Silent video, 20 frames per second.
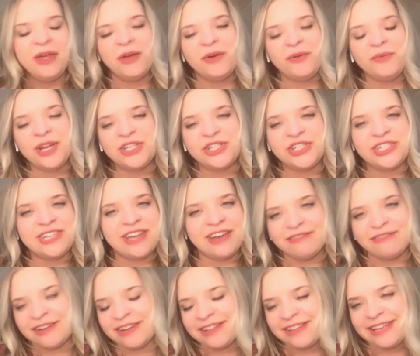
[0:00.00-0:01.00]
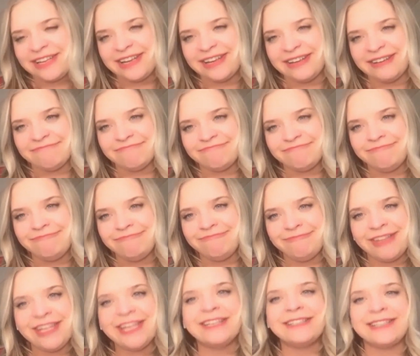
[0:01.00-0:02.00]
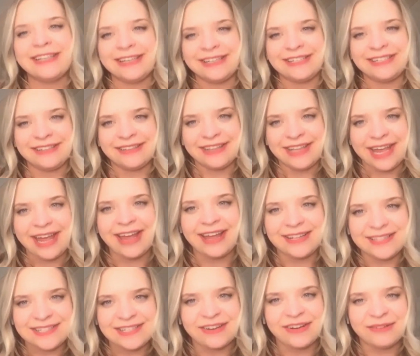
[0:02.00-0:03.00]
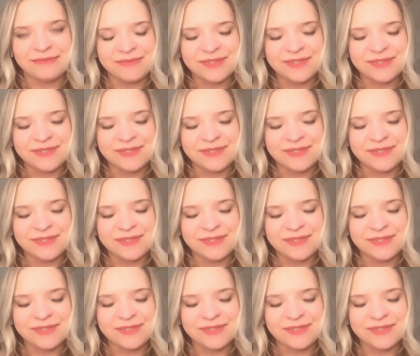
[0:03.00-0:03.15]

which definitely isn't the answer.